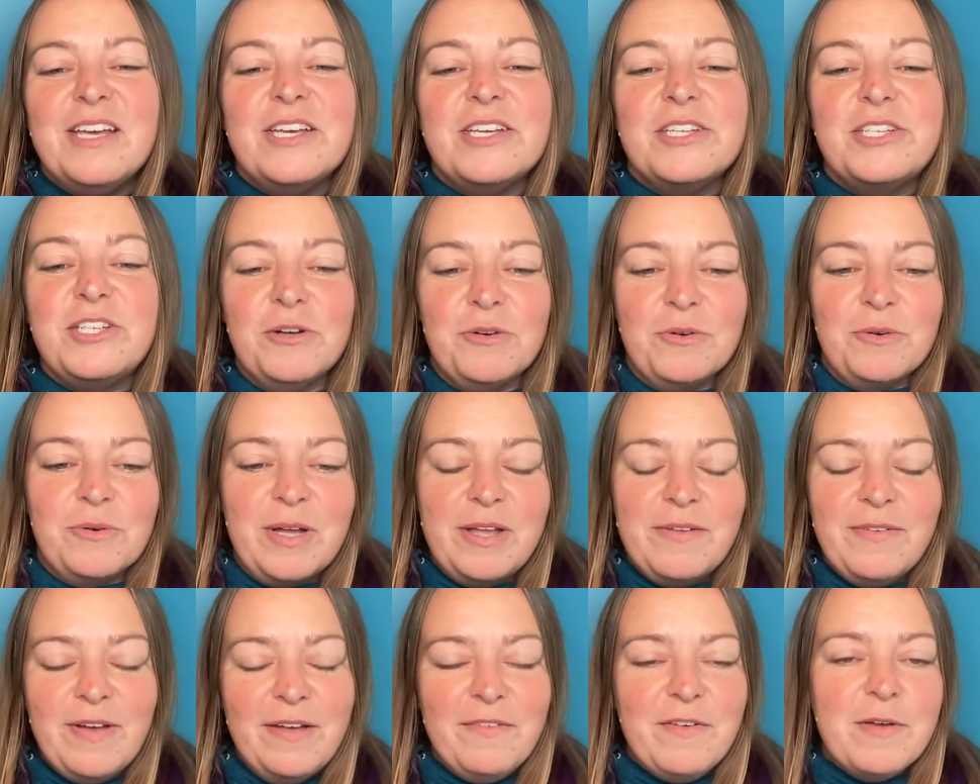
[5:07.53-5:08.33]
So
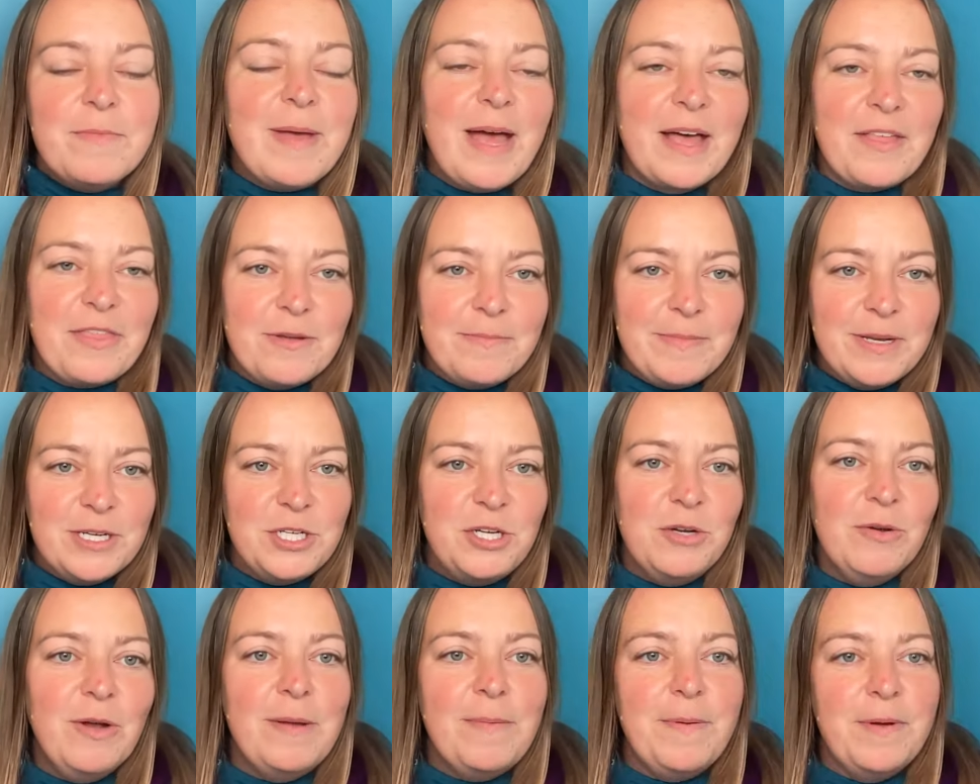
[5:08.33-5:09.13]
if I have a bathroom
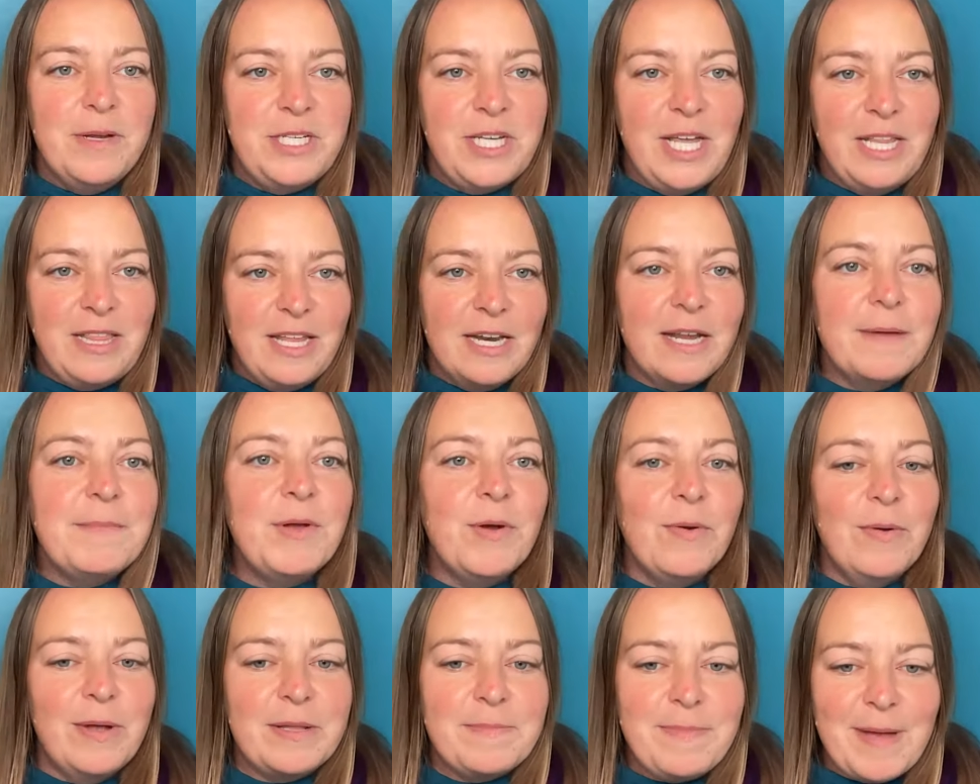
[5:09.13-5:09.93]
issue, I pretend that I'm
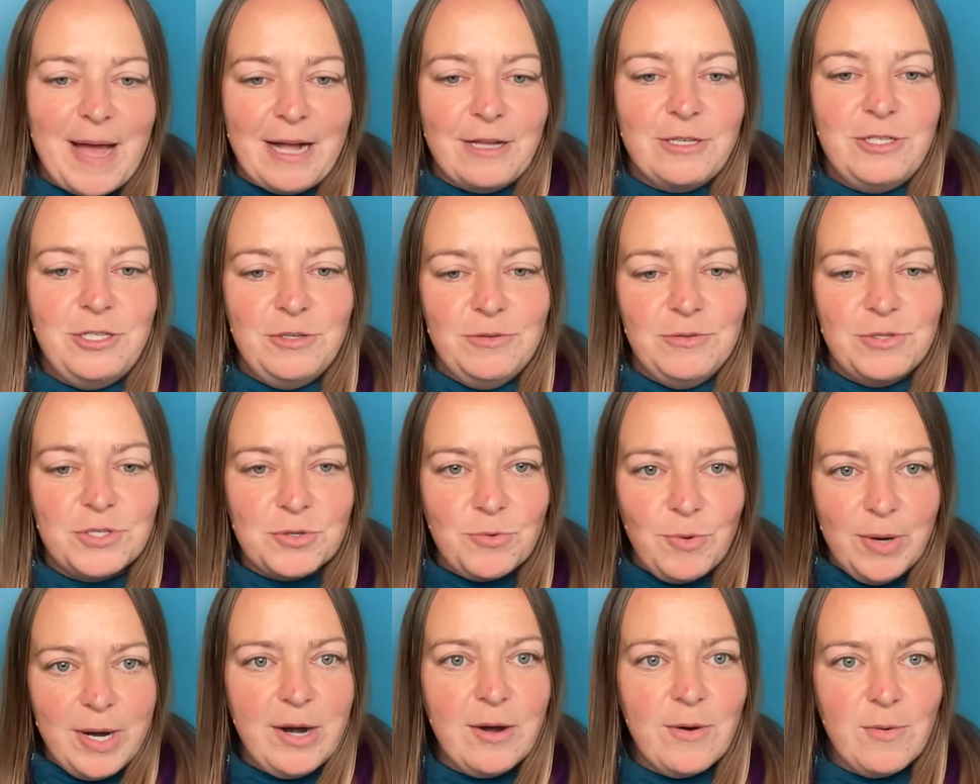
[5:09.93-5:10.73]
going back to
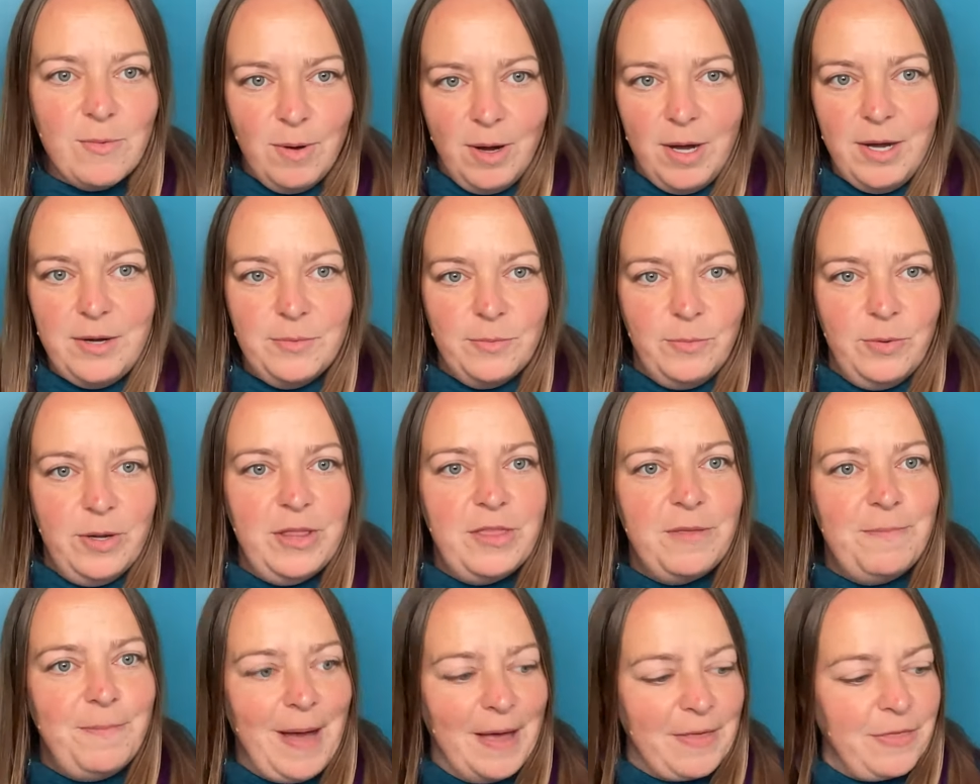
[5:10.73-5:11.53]
square one
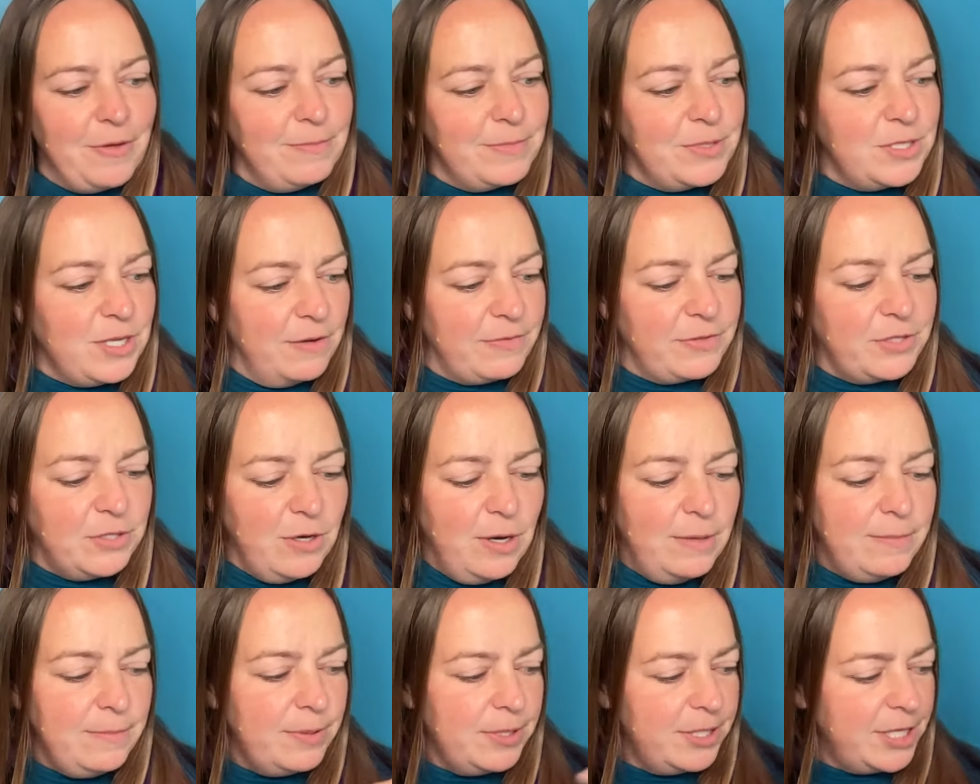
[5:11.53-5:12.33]
with bathroom stuff. So
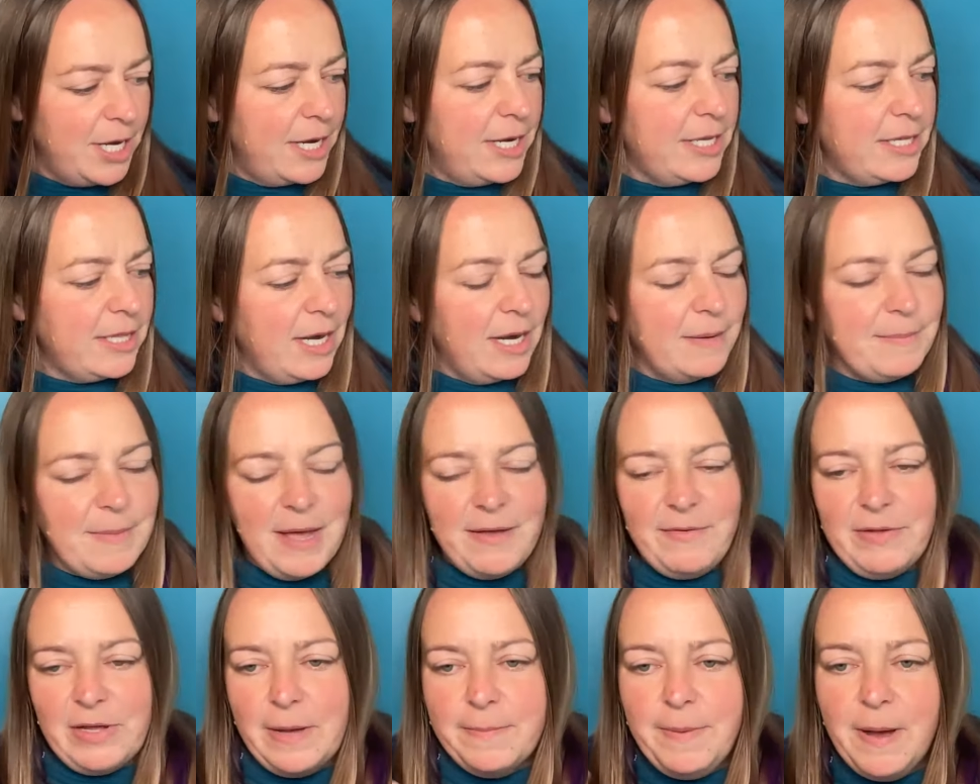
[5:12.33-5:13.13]
I'm pretending that I'm
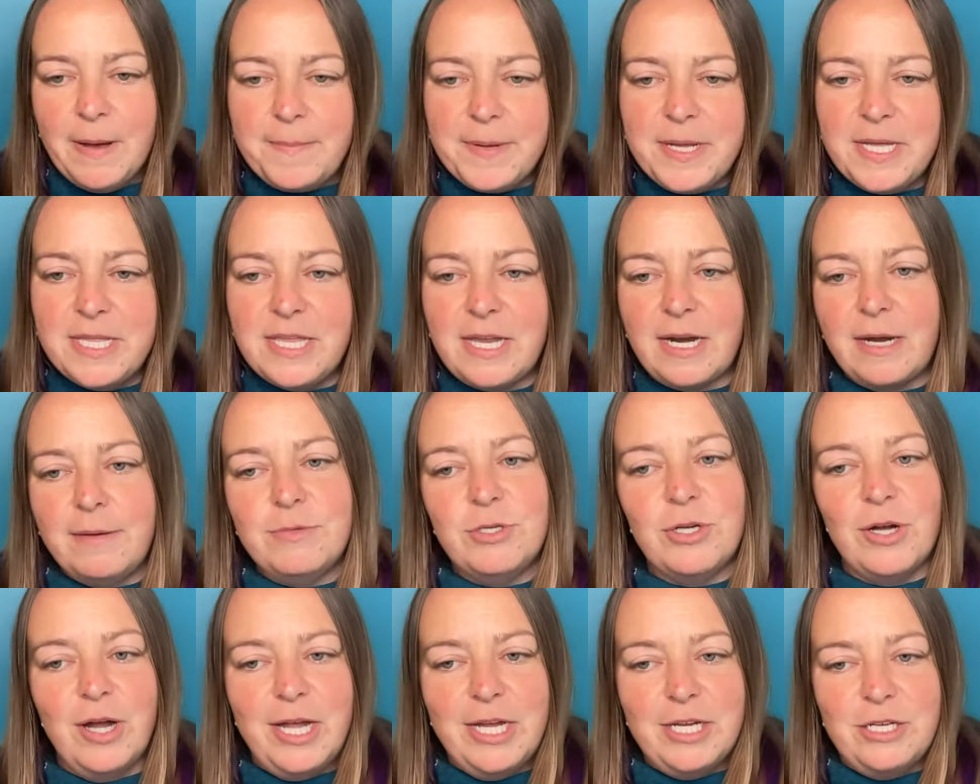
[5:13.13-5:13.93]
having a puppy that I'm
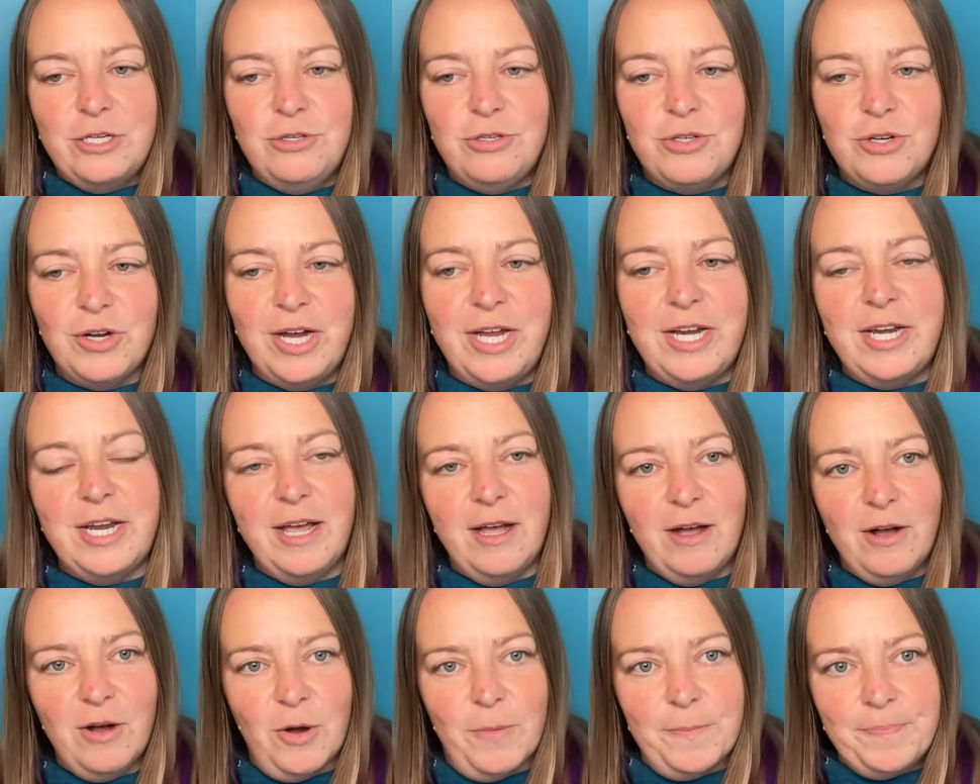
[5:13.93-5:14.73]
trying to train
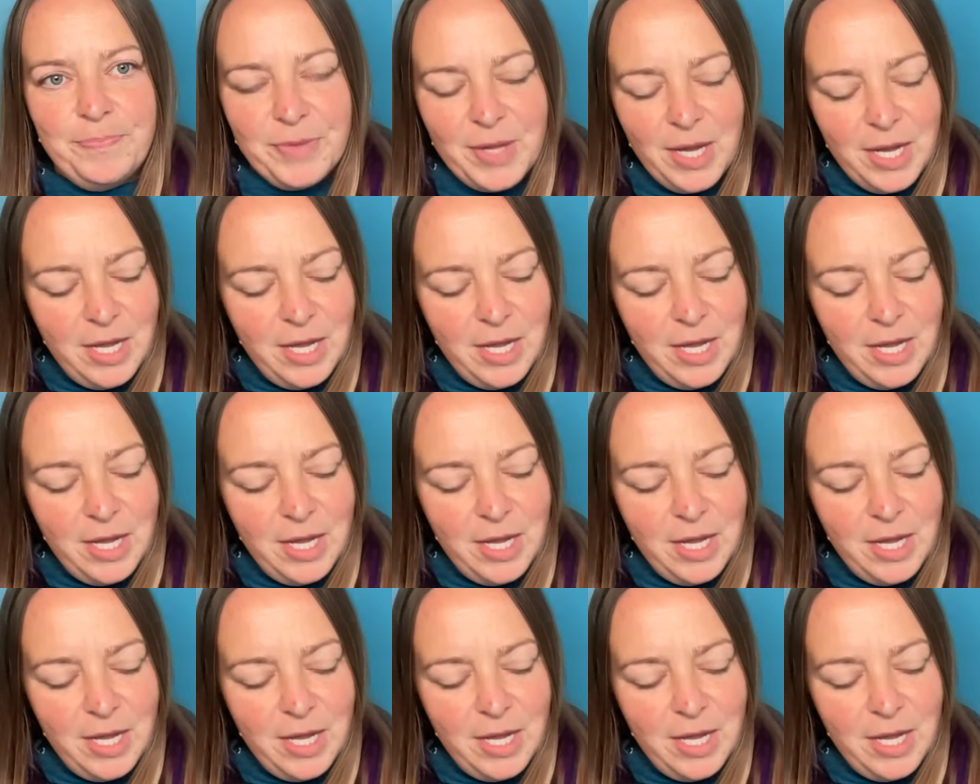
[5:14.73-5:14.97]
at home.